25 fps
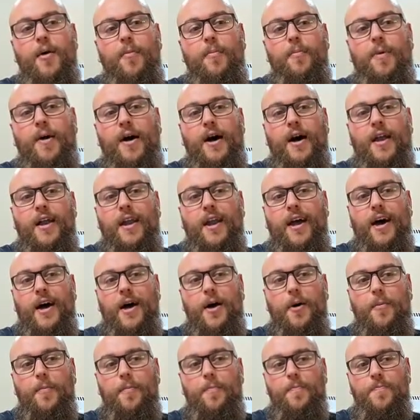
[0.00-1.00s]
But
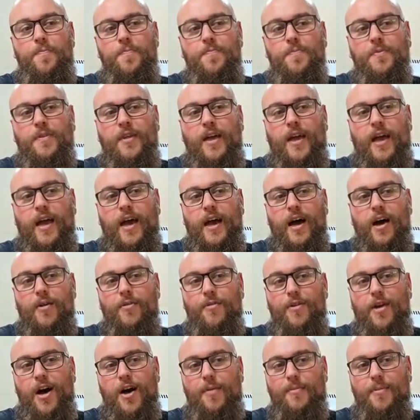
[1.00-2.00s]
our
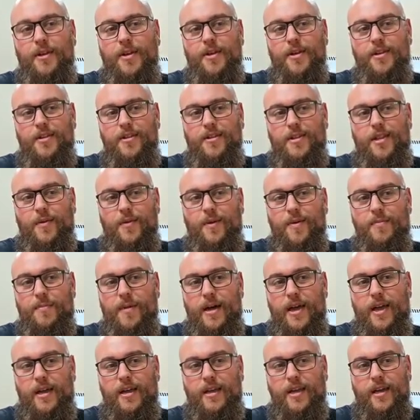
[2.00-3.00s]
ramen that we
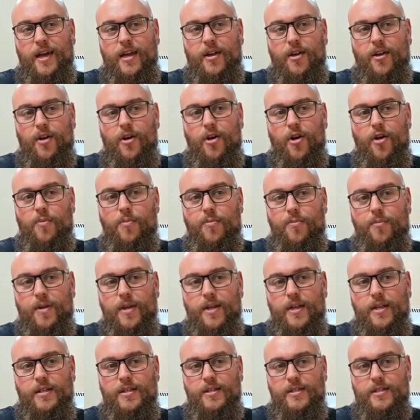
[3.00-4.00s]
make at home
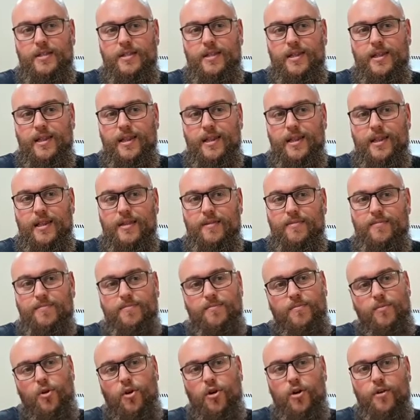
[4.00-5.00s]
is
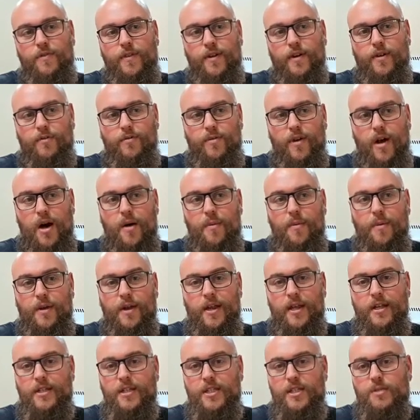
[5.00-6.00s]
more of a ramen
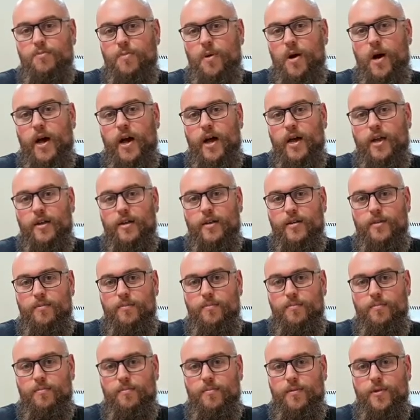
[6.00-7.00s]
inspired,
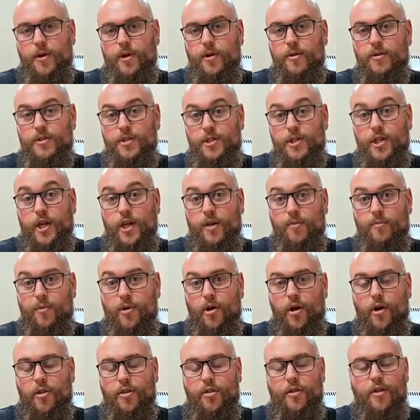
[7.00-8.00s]
chicken
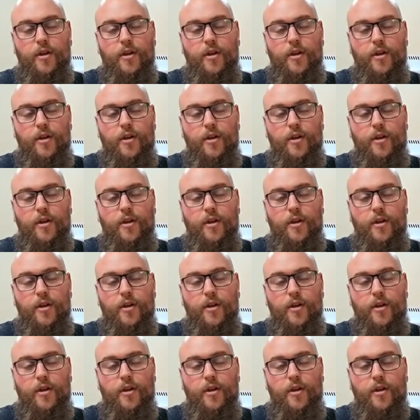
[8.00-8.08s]
broth,